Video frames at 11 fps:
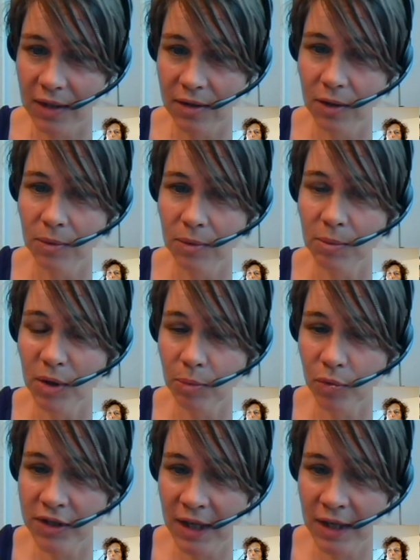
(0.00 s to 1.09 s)
So you will be
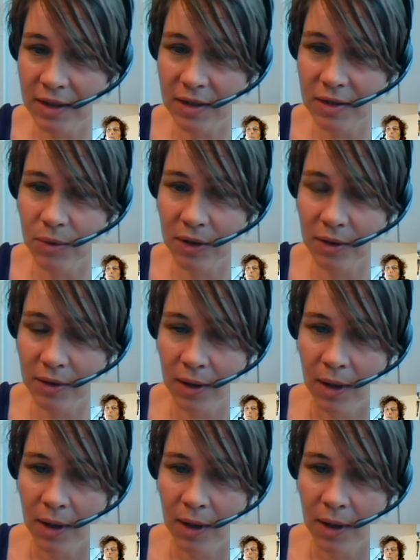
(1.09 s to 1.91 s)
presented with